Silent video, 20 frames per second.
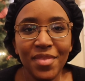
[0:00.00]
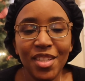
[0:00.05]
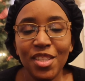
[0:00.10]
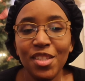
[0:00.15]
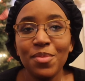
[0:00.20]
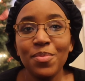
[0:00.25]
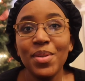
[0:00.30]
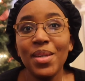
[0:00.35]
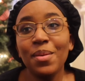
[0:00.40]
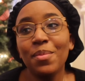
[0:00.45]

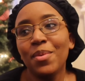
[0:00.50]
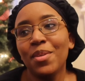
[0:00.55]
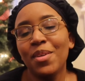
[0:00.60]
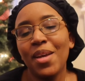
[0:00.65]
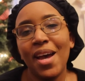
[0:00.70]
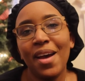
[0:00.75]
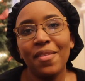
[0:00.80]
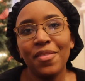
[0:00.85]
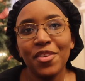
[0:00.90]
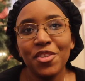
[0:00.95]
to be able to
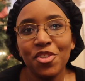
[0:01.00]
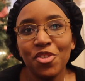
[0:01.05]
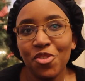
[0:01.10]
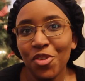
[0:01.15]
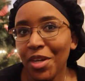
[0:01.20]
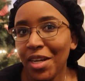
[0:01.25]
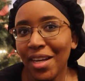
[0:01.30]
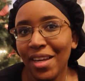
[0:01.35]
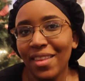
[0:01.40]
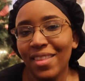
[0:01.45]
have the
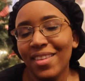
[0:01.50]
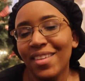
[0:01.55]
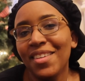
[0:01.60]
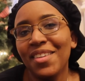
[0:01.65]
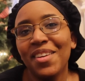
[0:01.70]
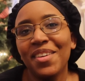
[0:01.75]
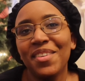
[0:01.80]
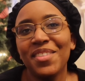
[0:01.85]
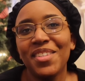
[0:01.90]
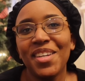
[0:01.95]
strength, you
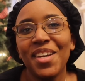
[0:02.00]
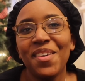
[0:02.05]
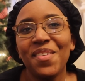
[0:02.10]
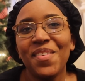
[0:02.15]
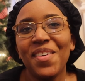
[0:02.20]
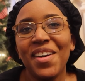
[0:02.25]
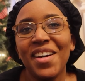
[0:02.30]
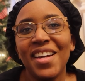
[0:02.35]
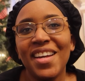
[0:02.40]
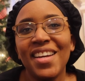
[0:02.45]
know, to go
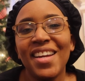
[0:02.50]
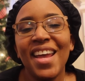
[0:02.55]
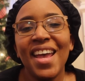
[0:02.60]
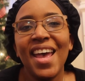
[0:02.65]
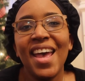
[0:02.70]
on